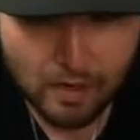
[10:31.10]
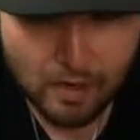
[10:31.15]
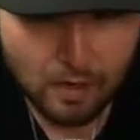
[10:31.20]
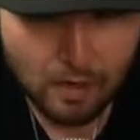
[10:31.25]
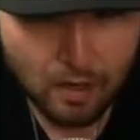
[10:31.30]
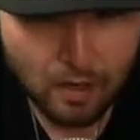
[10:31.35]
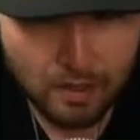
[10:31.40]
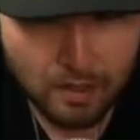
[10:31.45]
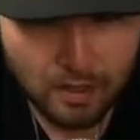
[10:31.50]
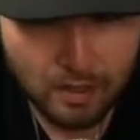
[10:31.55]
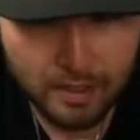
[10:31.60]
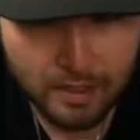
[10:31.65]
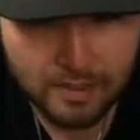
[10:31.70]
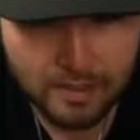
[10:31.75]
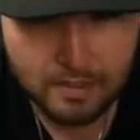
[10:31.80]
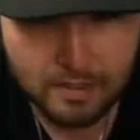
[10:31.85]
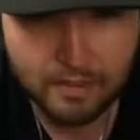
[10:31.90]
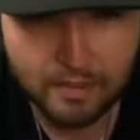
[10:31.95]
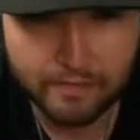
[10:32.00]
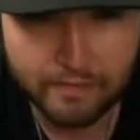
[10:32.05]
on the
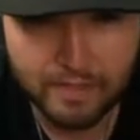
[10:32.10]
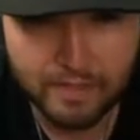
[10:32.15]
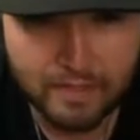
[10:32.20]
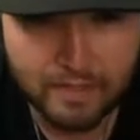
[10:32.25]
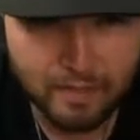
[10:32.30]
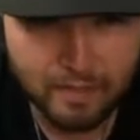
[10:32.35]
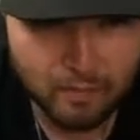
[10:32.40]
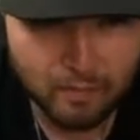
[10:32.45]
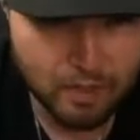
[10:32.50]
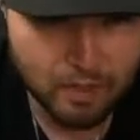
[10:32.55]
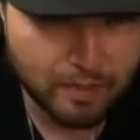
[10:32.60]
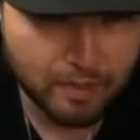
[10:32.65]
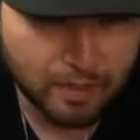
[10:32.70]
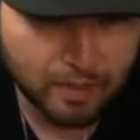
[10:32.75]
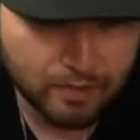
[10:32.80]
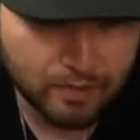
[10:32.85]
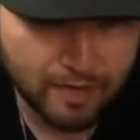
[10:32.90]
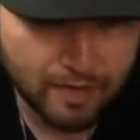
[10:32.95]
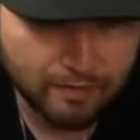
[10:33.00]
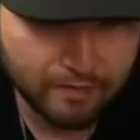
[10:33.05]
list of a team I want to make
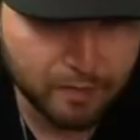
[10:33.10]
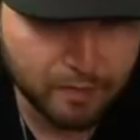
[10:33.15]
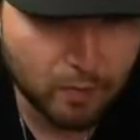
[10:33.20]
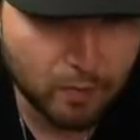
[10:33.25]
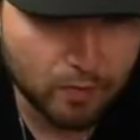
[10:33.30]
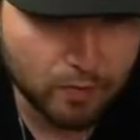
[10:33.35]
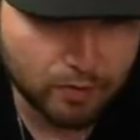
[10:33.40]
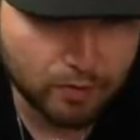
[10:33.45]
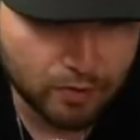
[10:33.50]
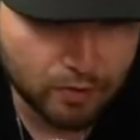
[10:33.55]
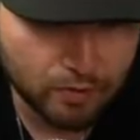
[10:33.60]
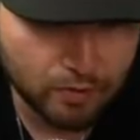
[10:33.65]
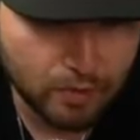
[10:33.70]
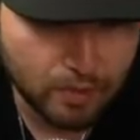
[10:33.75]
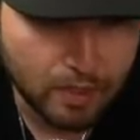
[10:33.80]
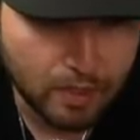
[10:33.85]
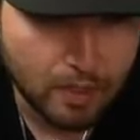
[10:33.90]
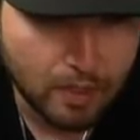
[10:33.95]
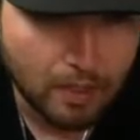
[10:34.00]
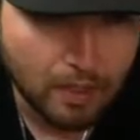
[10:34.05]
sure I have exposure to.
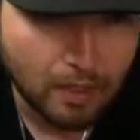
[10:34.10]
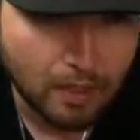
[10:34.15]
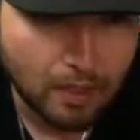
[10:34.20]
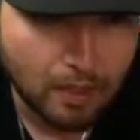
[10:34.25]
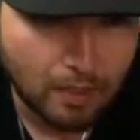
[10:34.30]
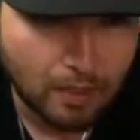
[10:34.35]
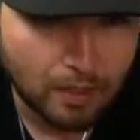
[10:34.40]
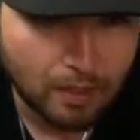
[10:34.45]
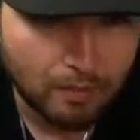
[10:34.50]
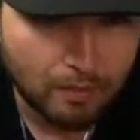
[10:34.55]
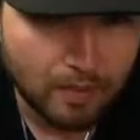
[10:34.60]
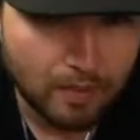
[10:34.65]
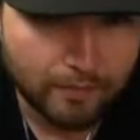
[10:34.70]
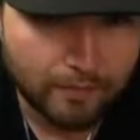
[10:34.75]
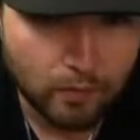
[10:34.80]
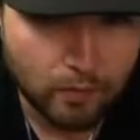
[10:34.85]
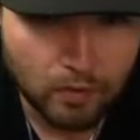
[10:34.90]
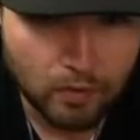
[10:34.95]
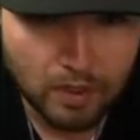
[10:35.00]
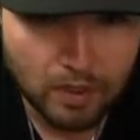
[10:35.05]

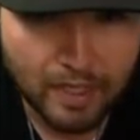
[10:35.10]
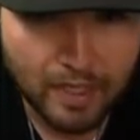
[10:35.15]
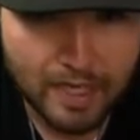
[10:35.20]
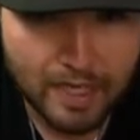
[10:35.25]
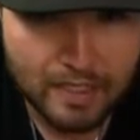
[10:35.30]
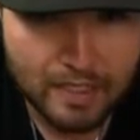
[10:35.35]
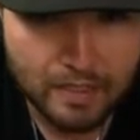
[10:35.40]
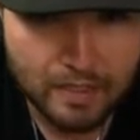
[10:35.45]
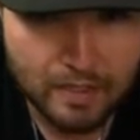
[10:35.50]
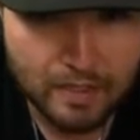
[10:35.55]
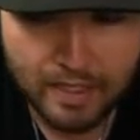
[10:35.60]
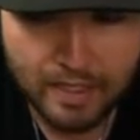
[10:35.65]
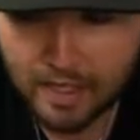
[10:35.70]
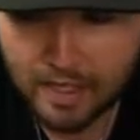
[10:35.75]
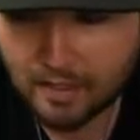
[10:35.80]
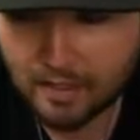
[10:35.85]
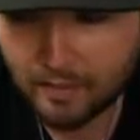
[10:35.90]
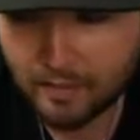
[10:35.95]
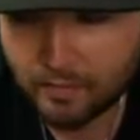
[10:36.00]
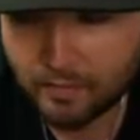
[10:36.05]
If you look last year, they got a
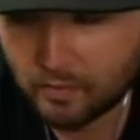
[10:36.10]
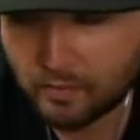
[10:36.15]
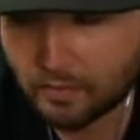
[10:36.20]
couple